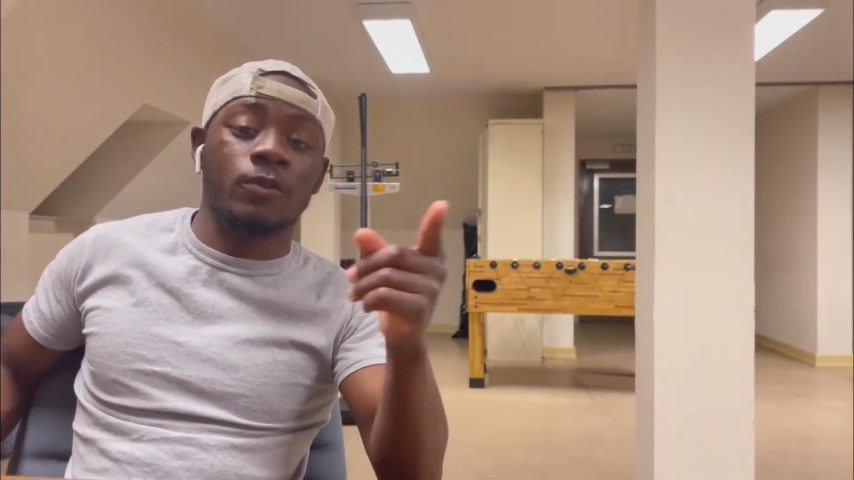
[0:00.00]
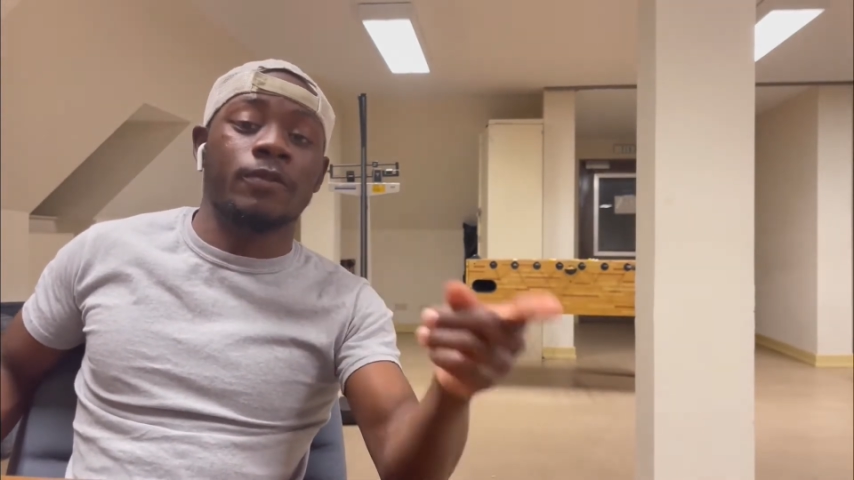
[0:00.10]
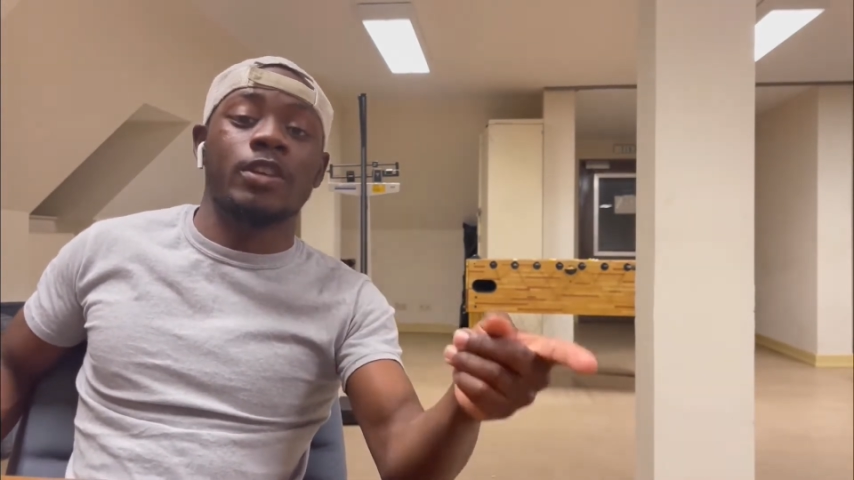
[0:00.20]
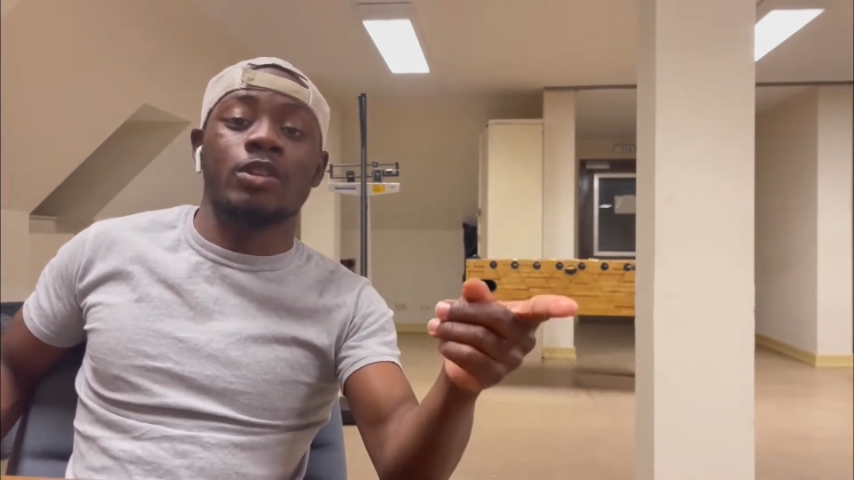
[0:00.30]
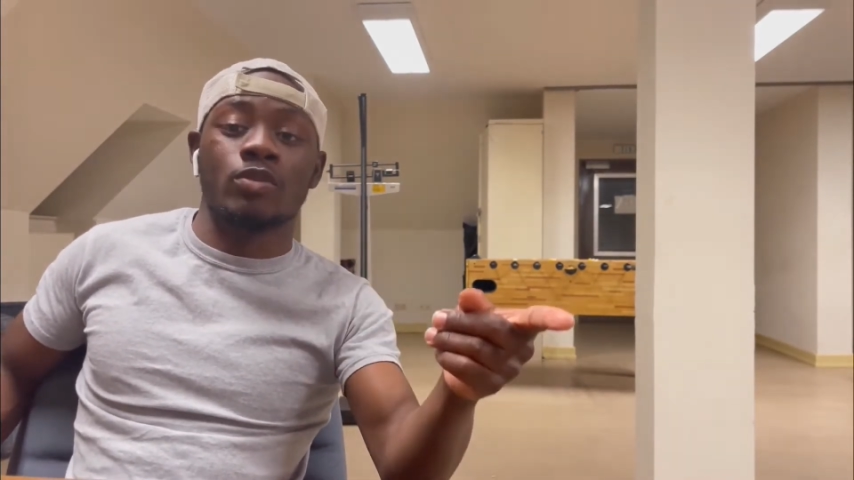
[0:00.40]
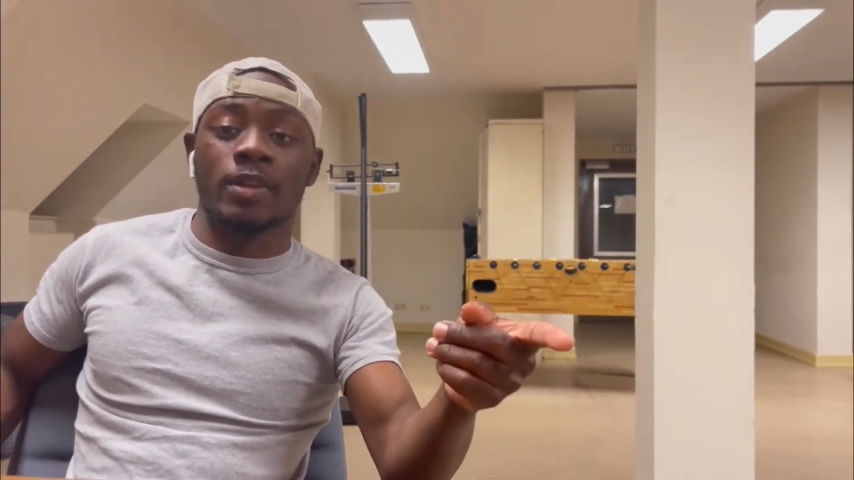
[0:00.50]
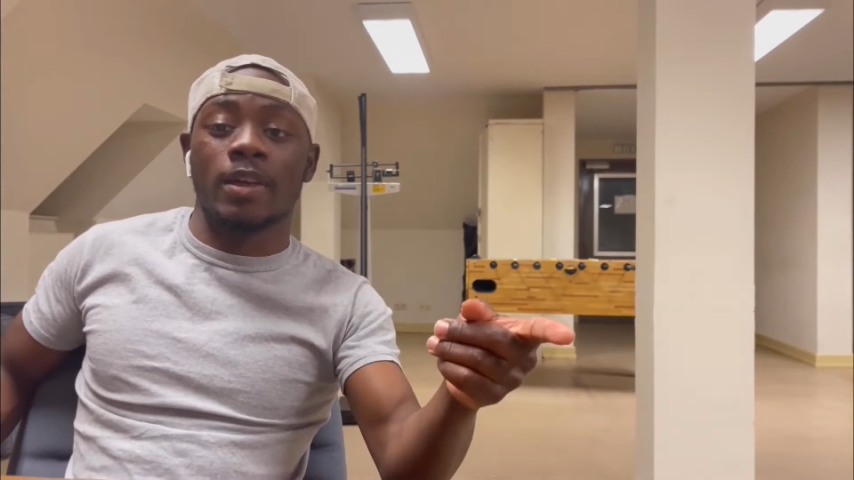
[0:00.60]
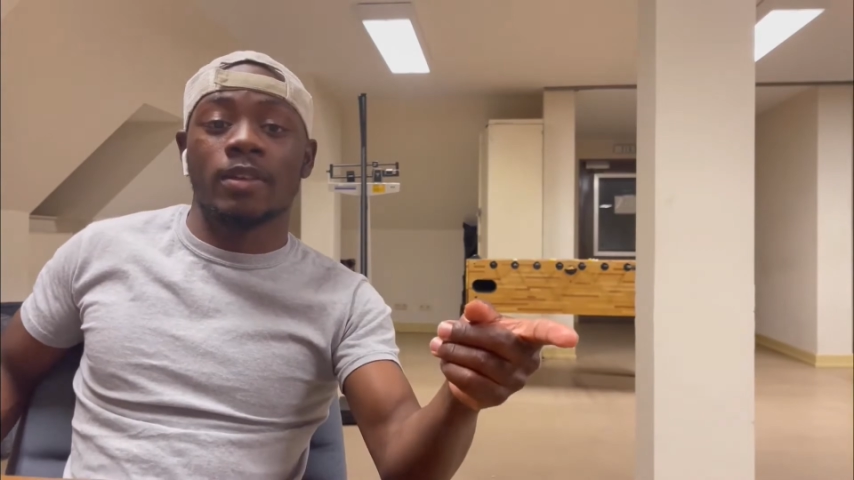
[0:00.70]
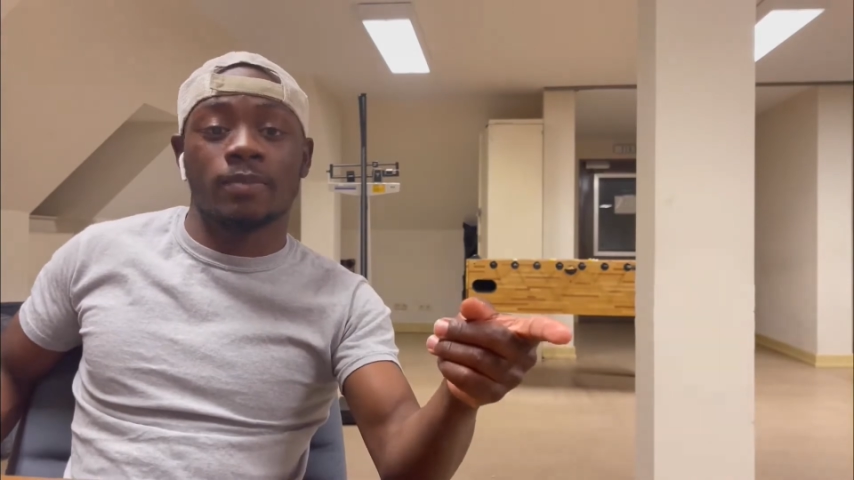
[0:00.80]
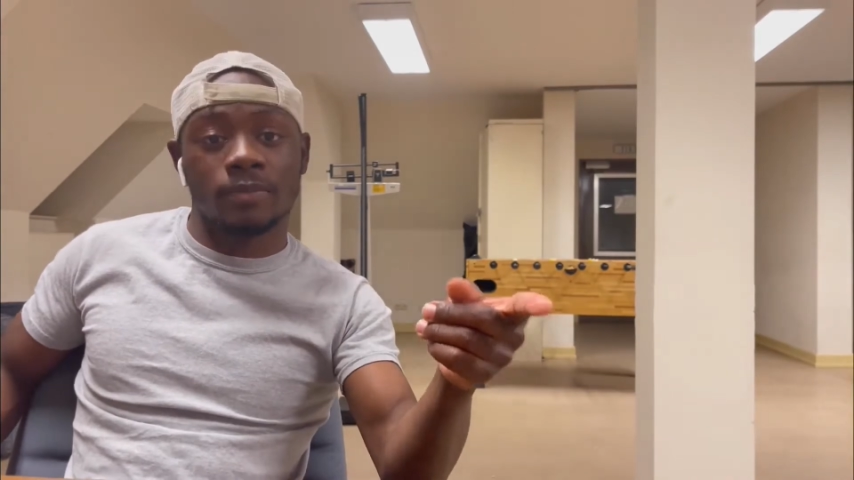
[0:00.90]
video
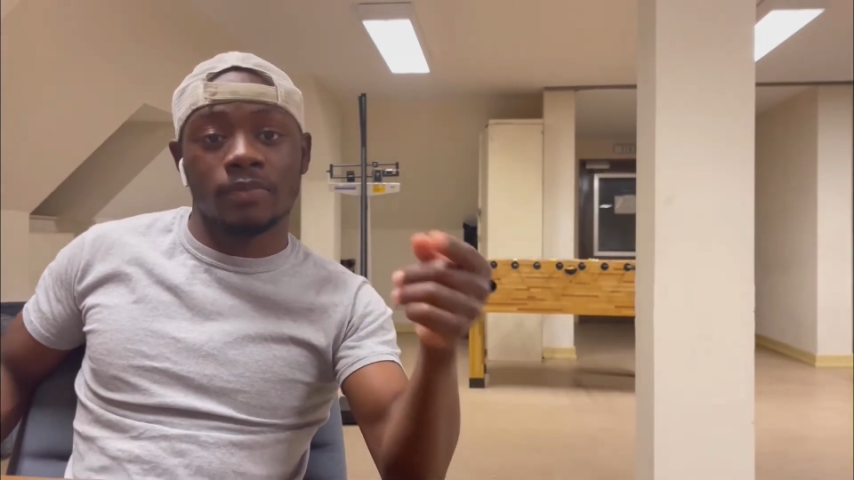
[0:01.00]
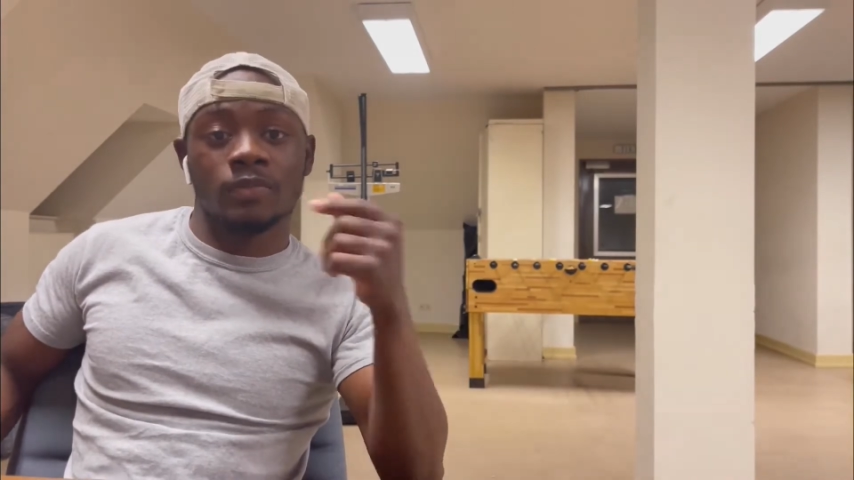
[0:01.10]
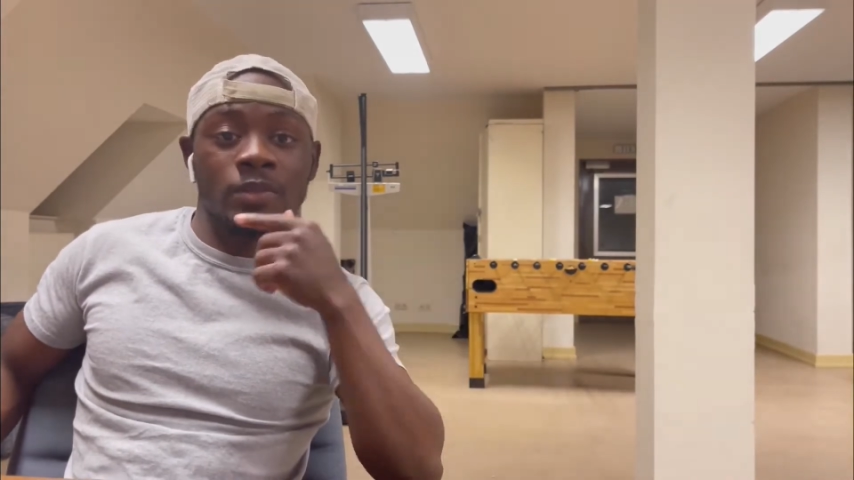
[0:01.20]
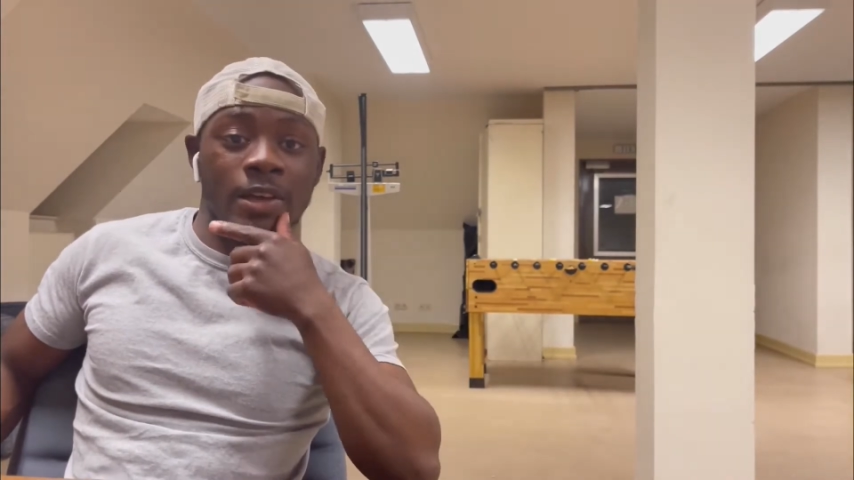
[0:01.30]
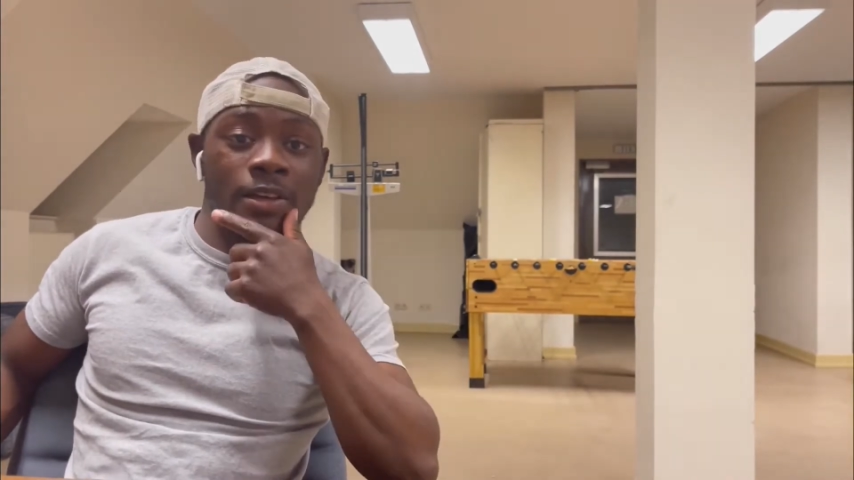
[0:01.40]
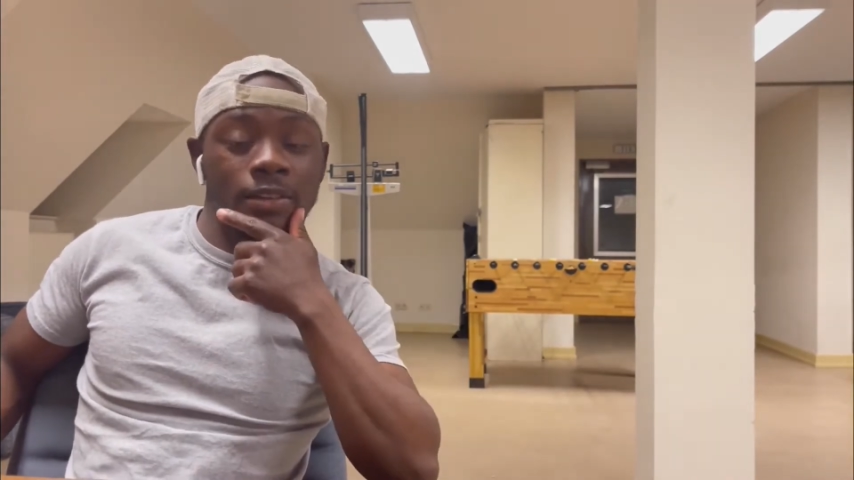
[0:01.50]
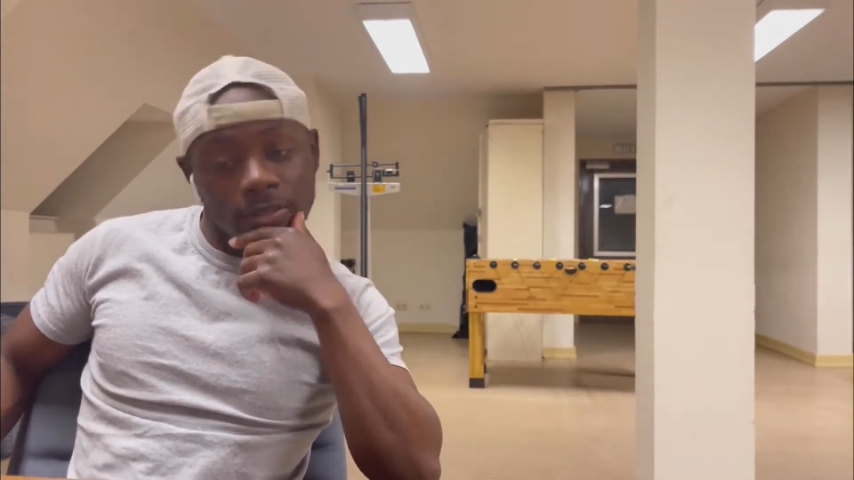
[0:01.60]
game. All right?